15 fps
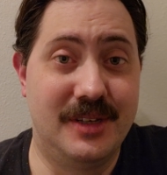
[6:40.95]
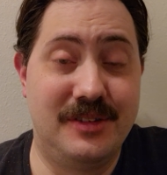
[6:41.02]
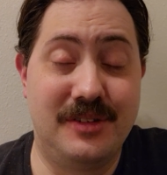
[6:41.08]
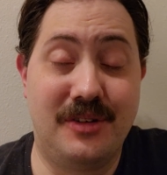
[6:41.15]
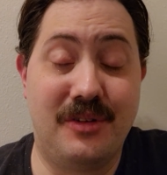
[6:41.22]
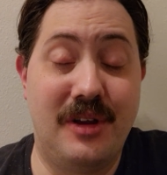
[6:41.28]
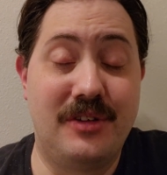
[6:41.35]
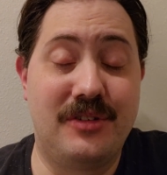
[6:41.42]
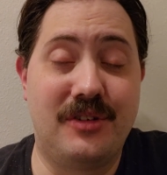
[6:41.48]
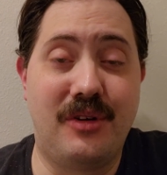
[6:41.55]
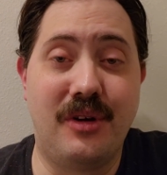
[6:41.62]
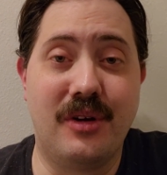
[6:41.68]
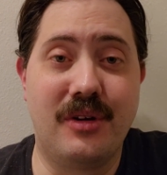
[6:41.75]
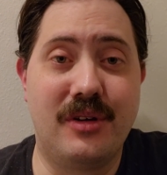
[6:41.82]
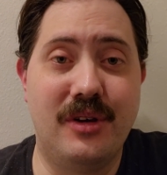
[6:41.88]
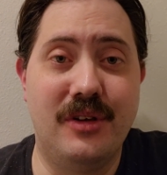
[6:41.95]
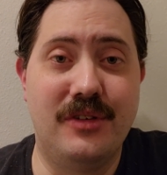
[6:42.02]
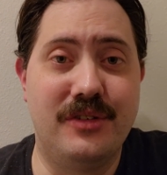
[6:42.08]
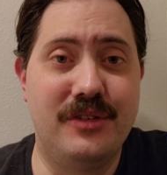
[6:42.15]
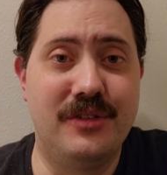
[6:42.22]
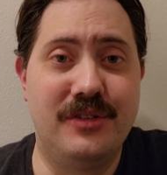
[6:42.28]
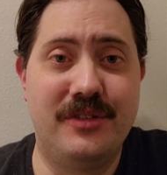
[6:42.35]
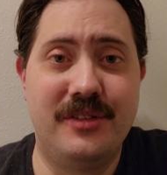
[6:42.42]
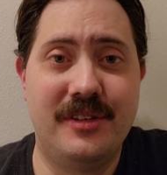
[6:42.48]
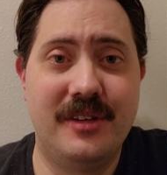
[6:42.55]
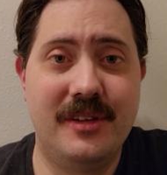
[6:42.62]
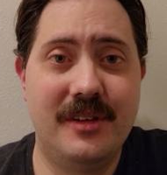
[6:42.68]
I said, congrats to Kirk Cousins,